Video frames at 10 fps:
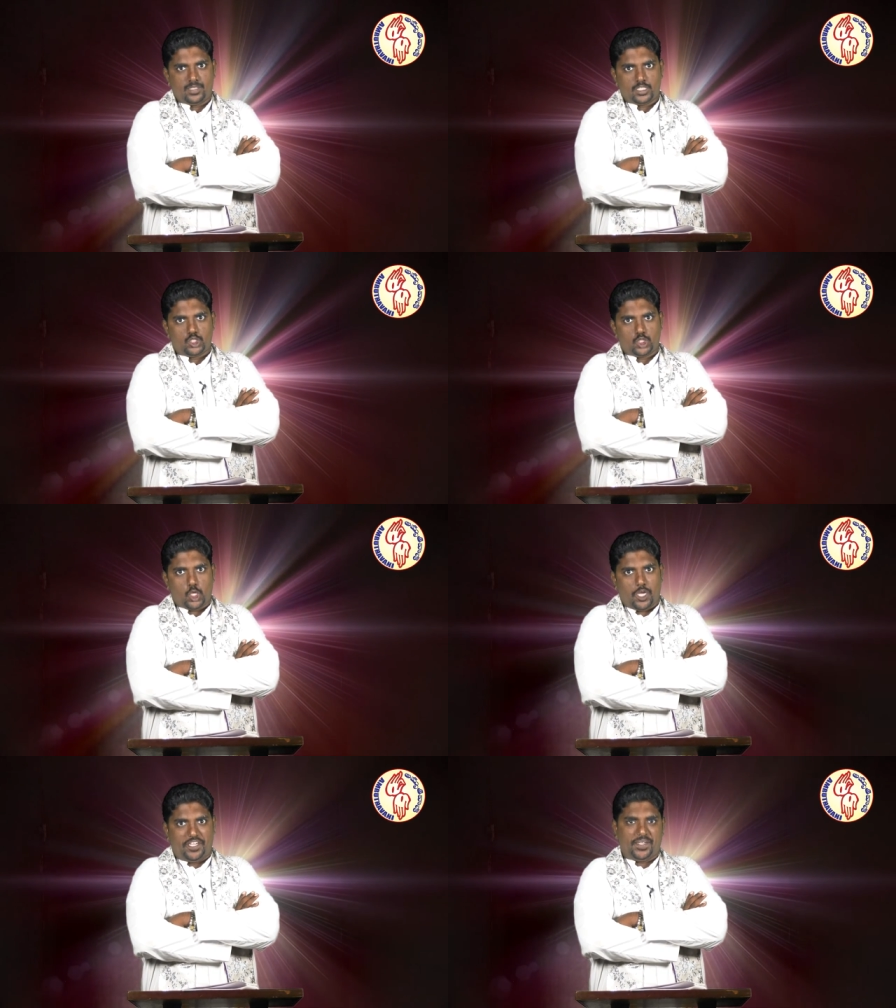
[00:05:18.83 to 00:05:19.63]

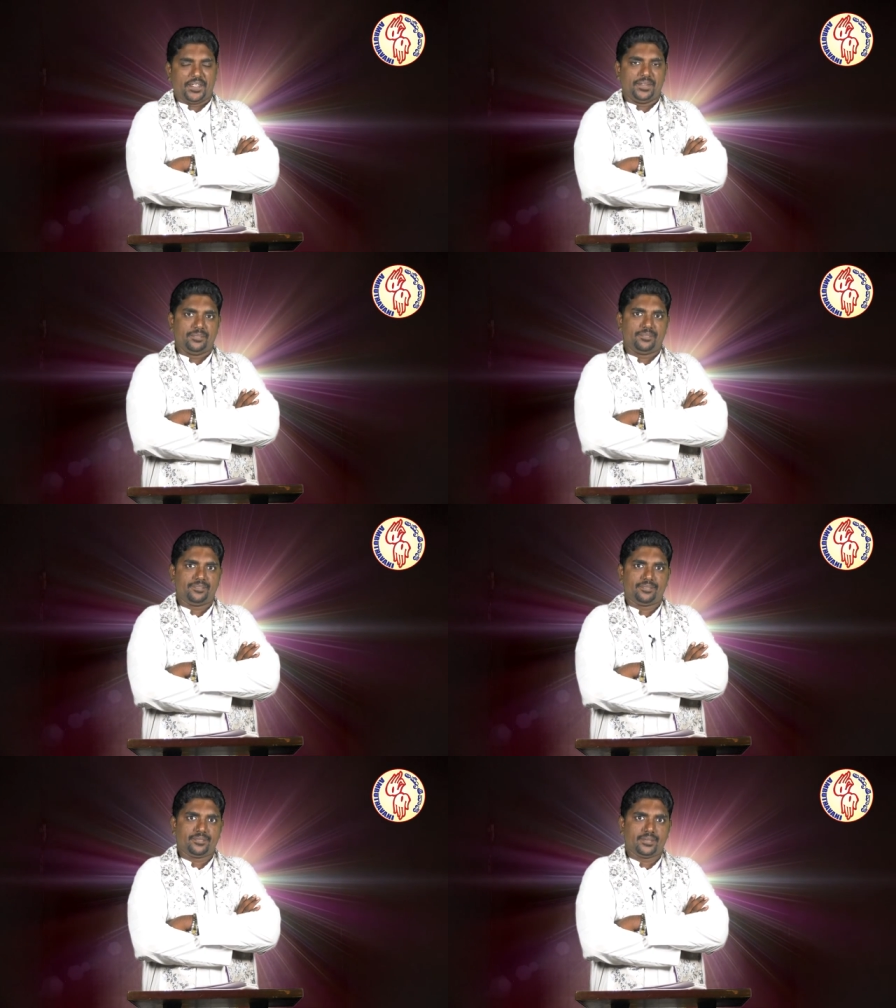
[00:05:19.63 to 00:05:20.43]
Stoic,
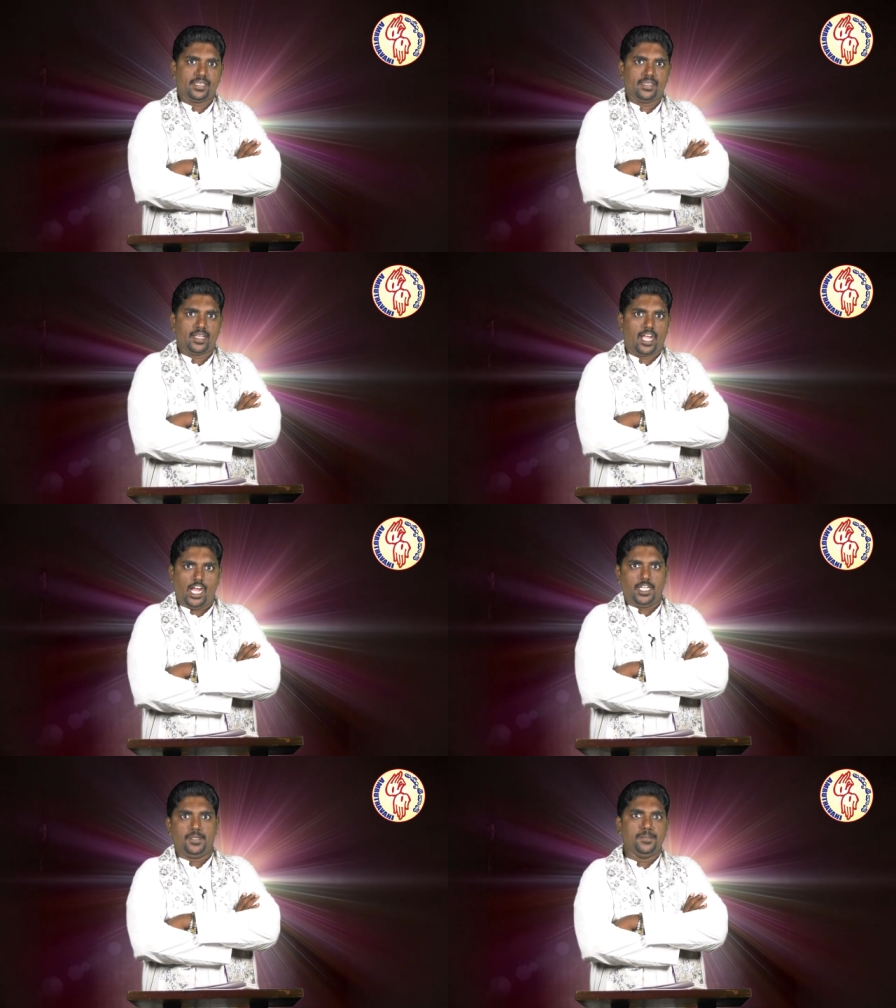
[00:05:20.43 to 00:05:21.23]

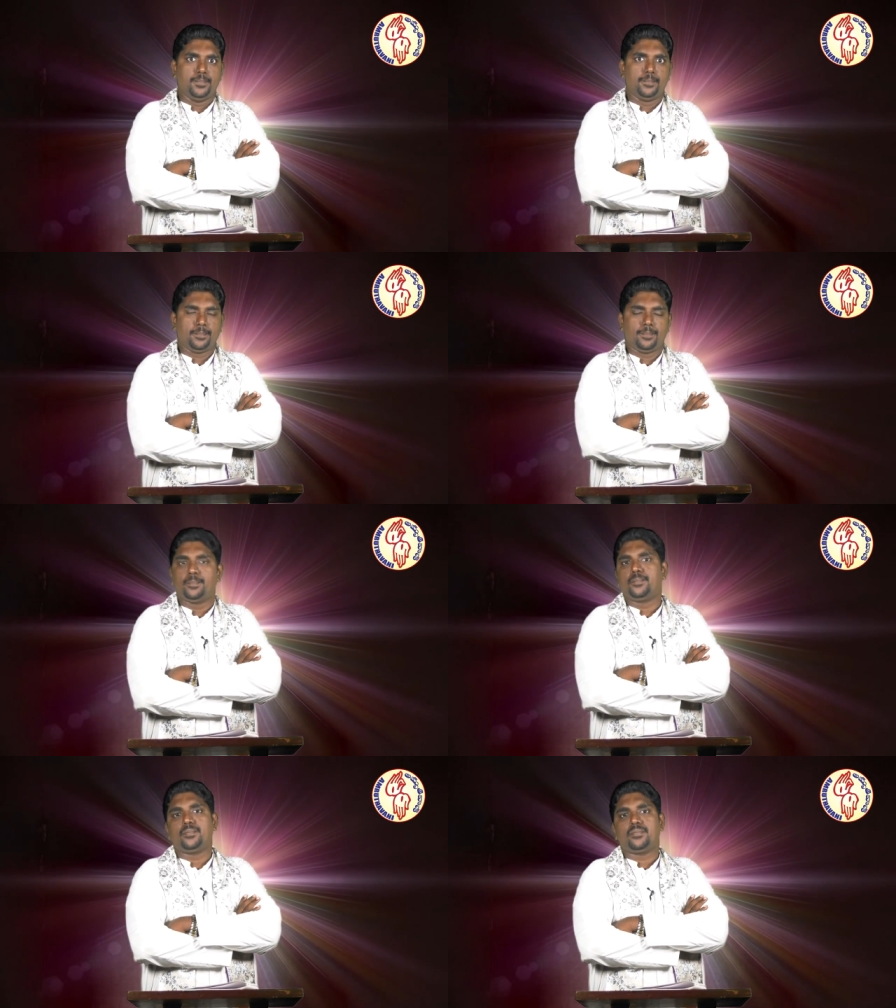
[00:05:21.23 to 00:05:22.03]
hard,
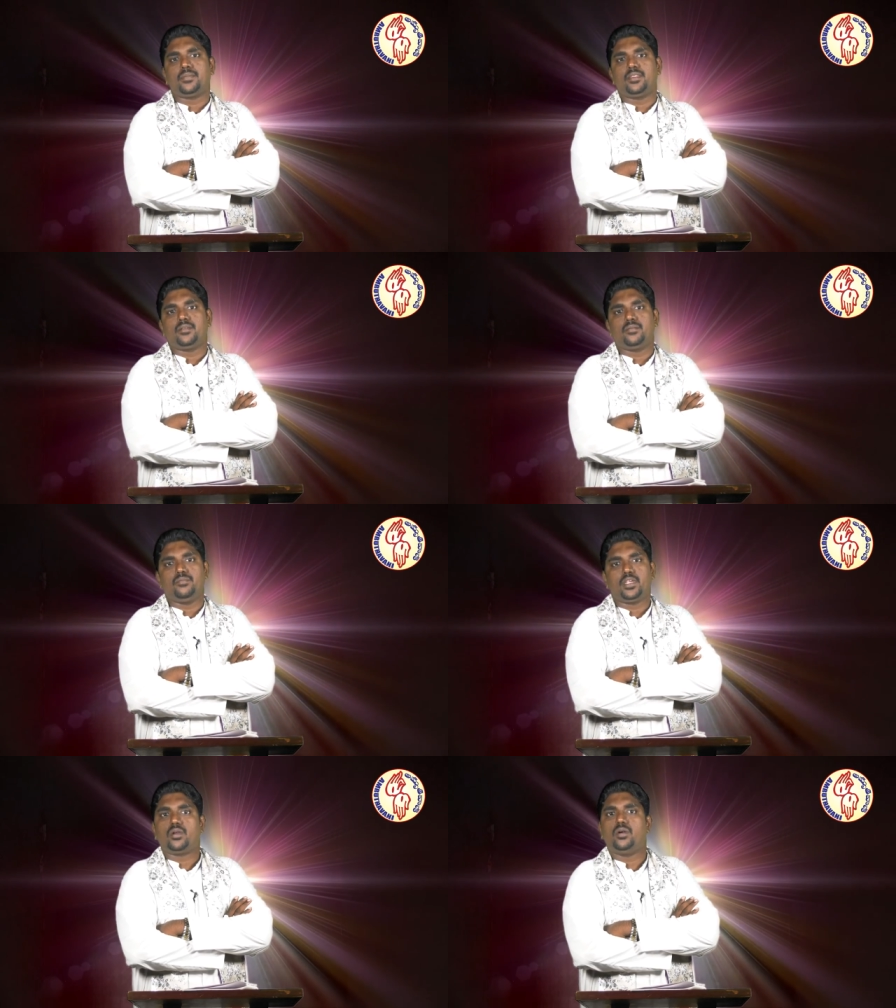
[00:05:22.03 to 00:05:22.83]

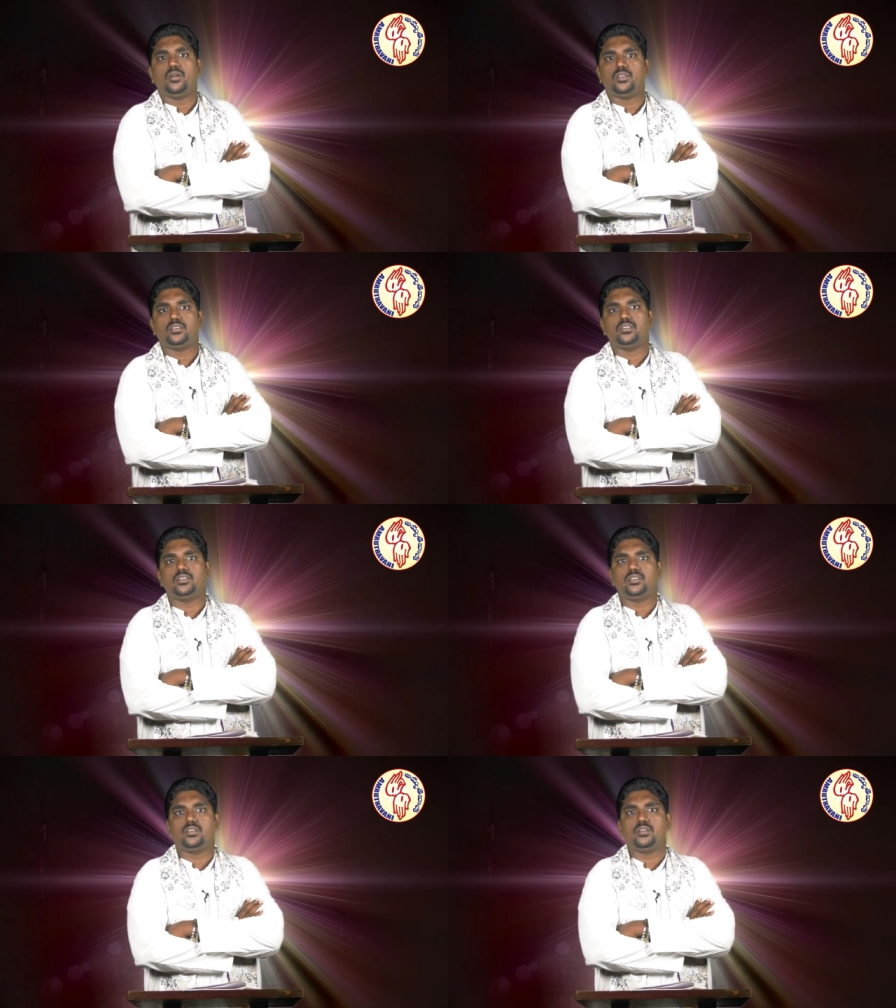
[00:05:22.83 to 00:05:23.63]

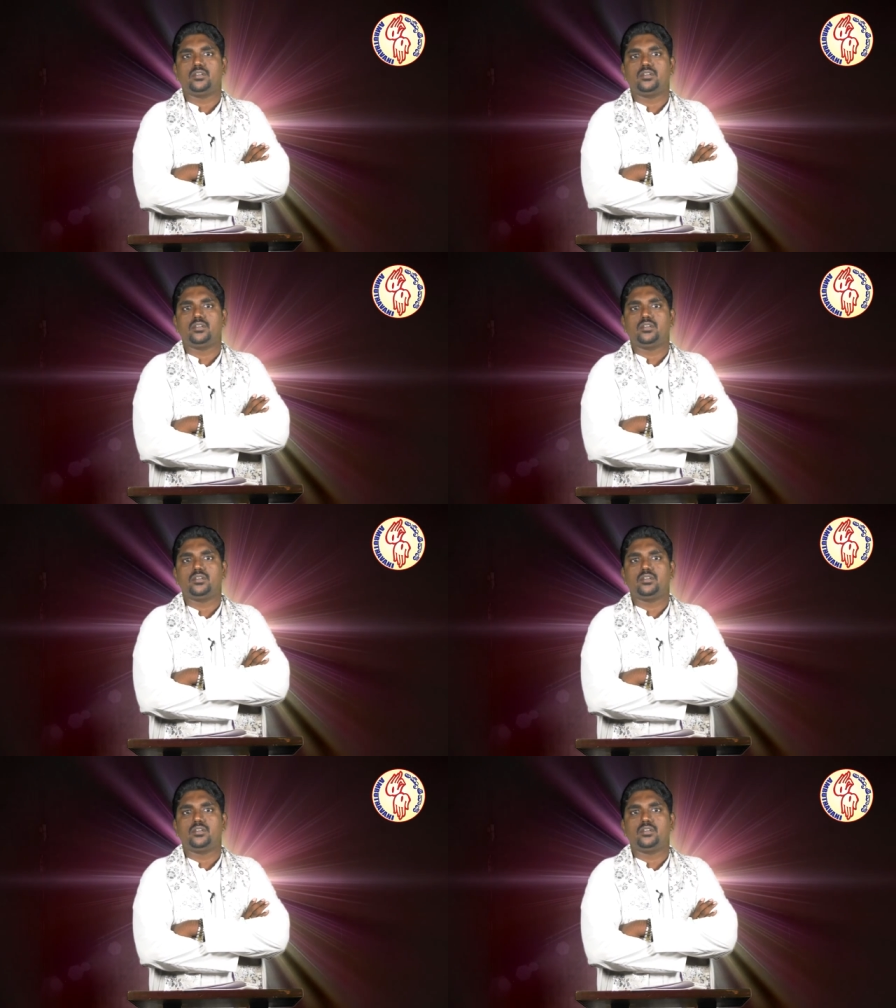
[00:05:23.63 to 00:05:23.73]
because